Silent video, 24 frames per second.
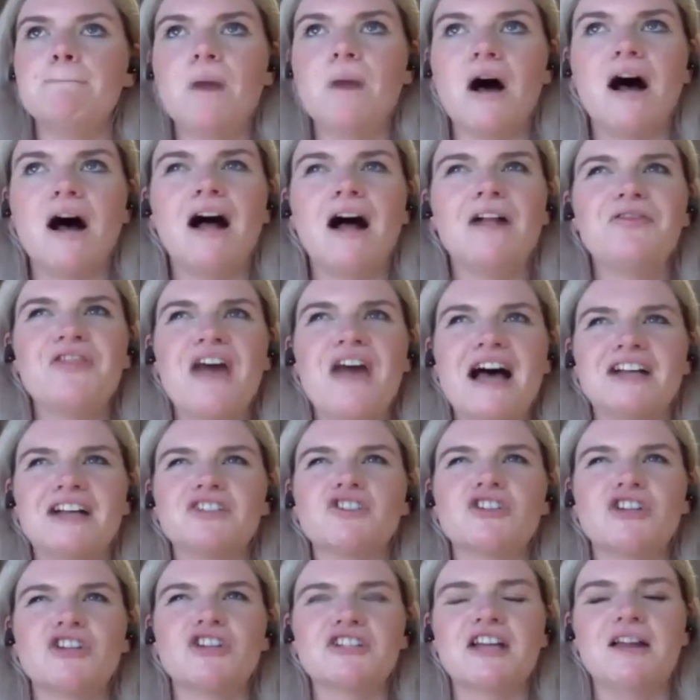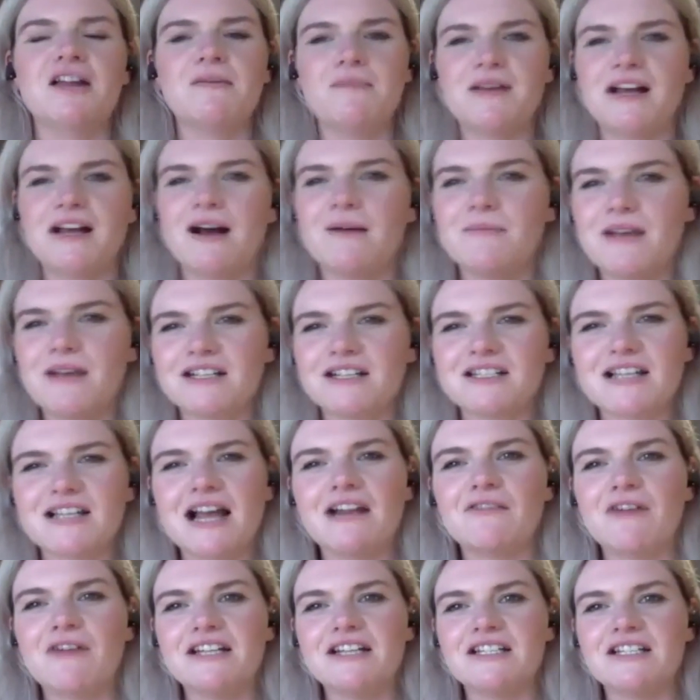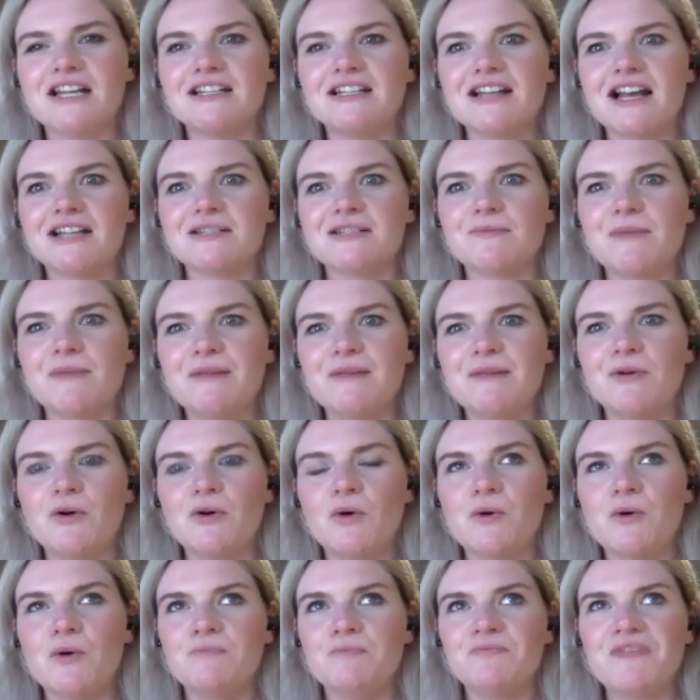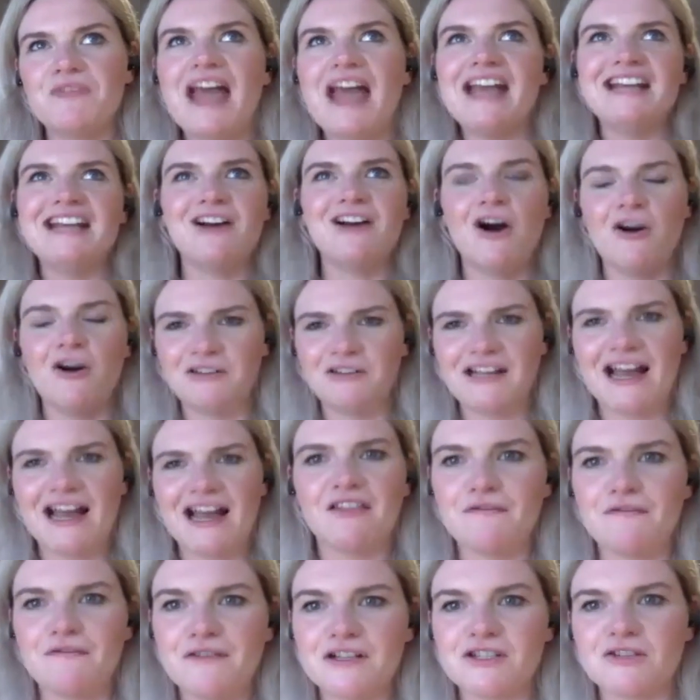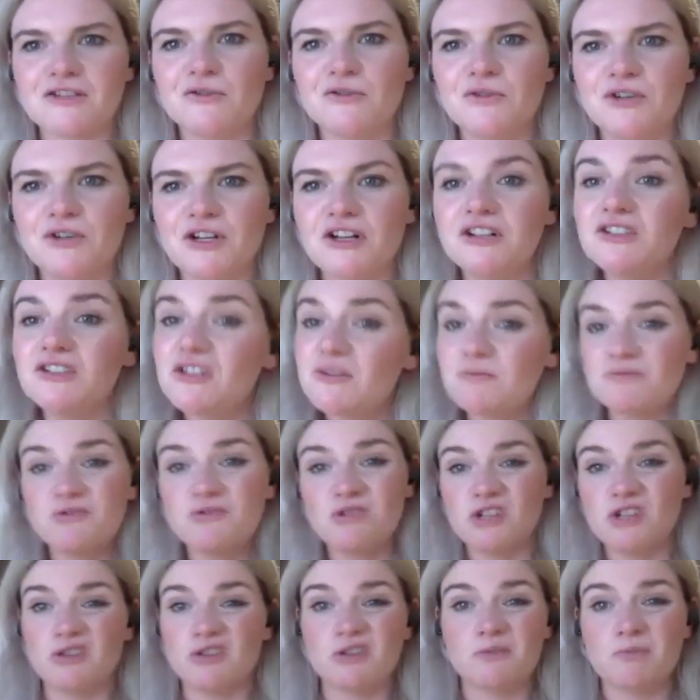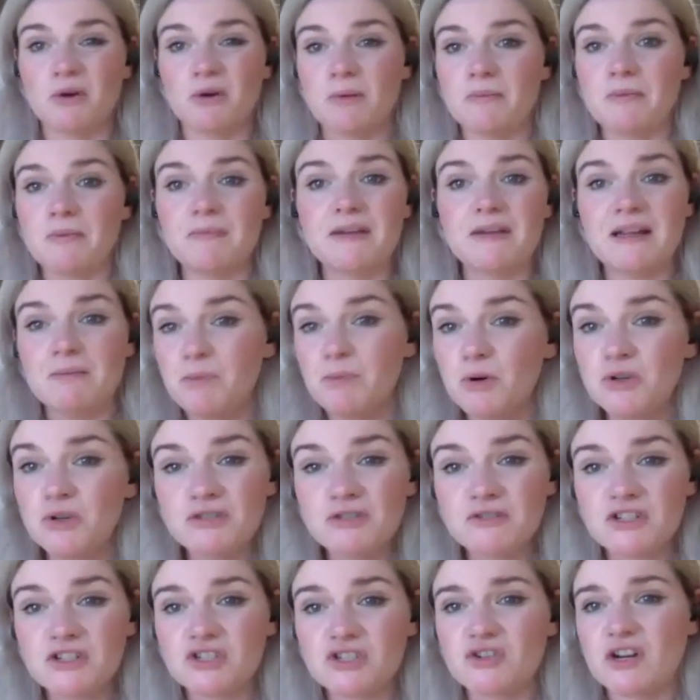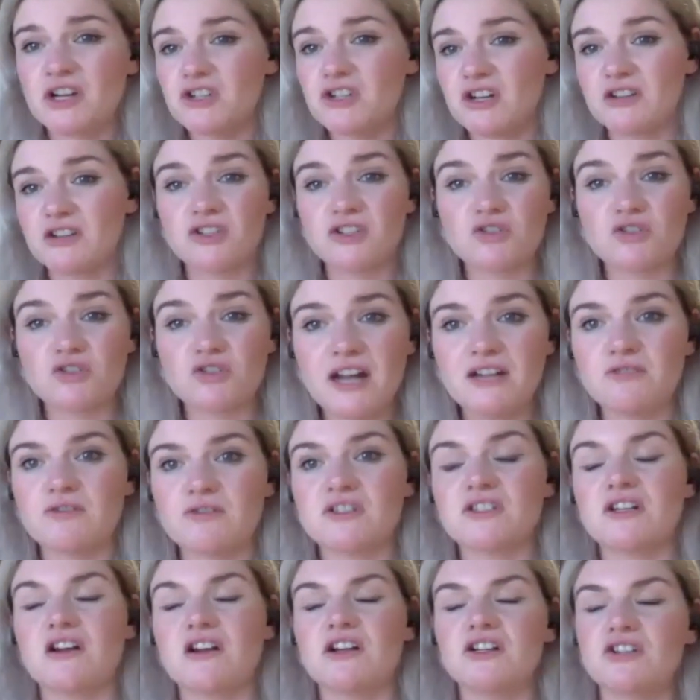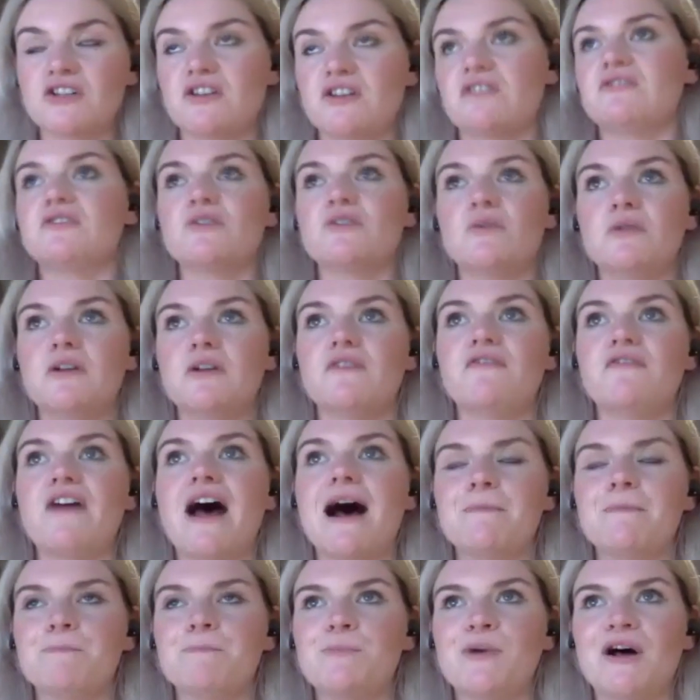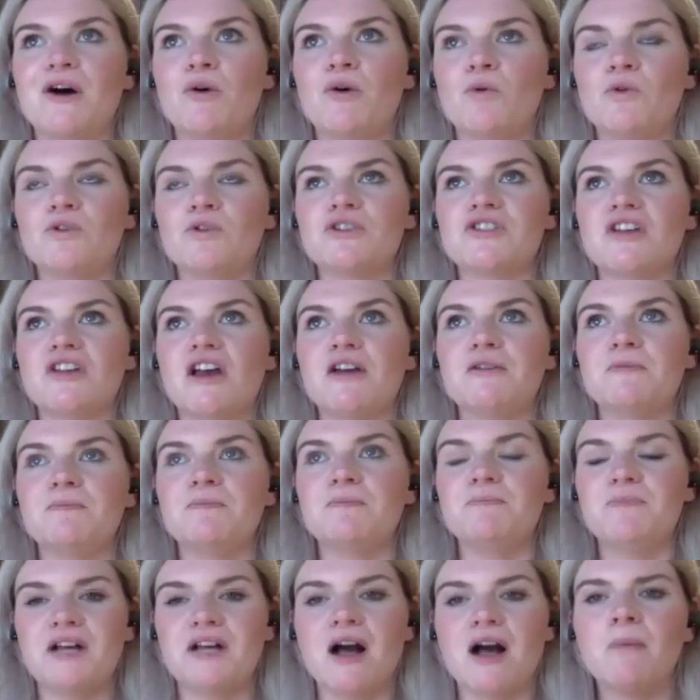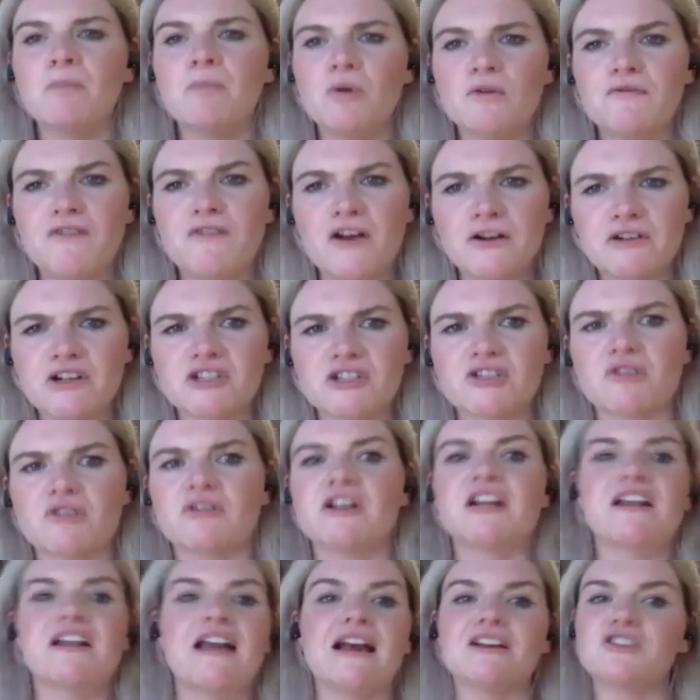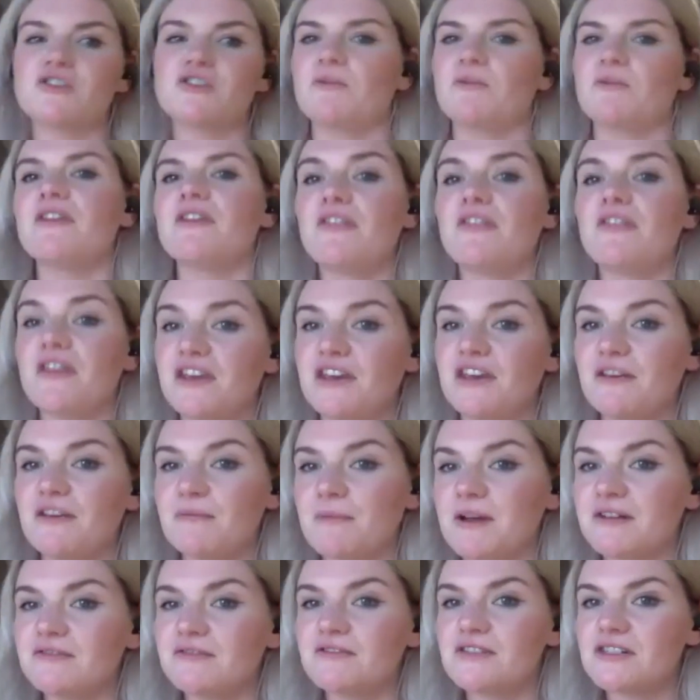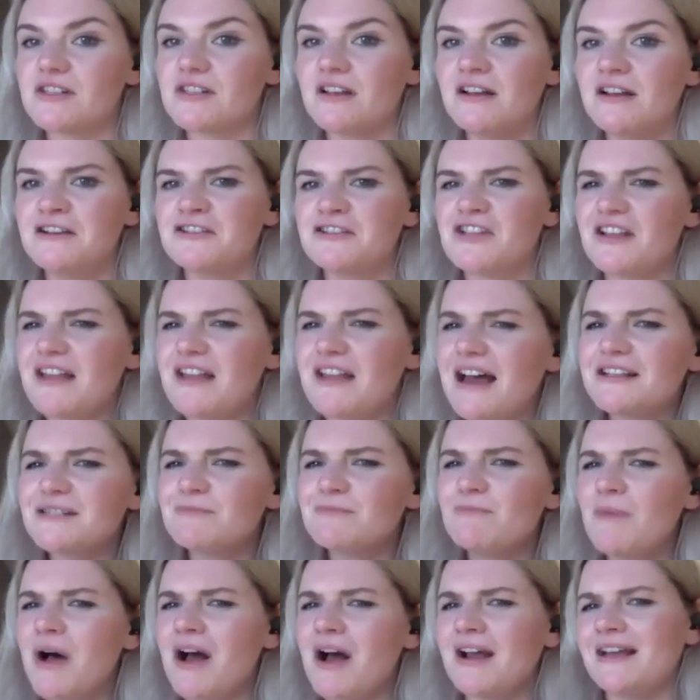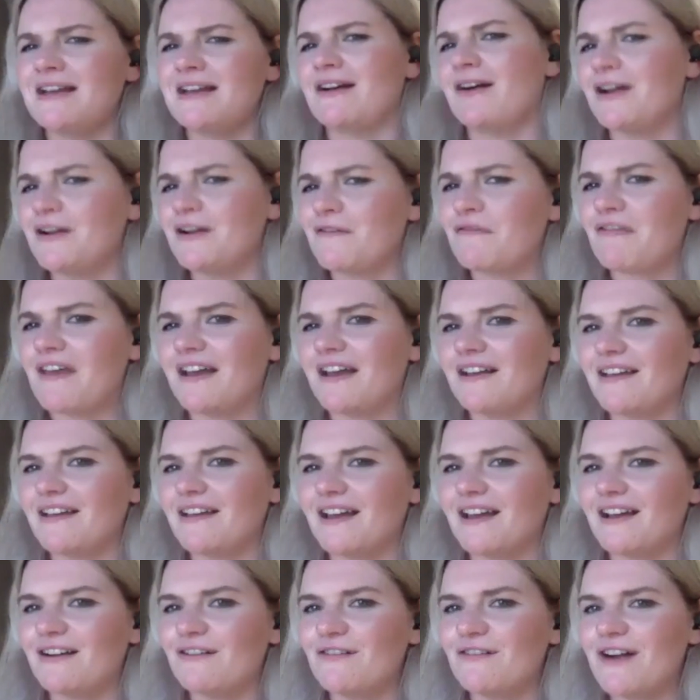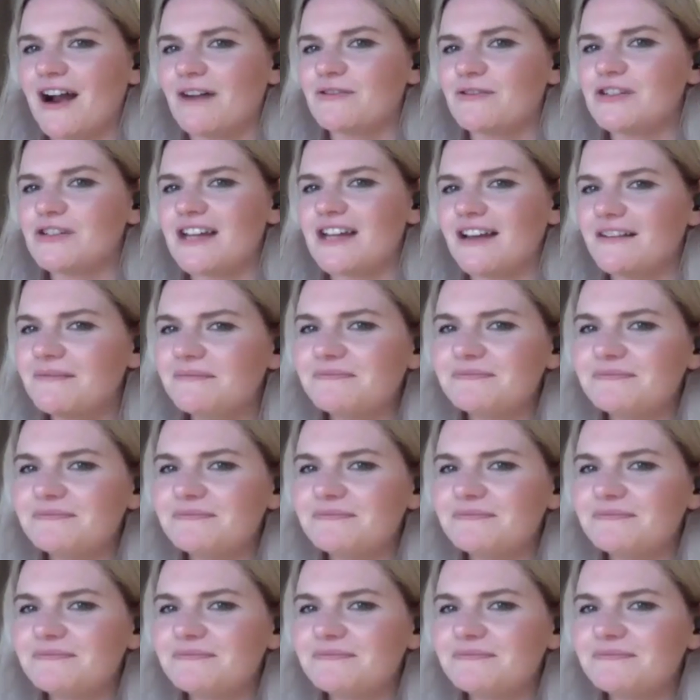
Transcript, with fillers: but that's just going to become accelerated as people, A, can't get the physical goods due to probably border restrictions, trade restrictions, all of that, but also become more focused on connection with other humans. So that's my kind of thinking around it.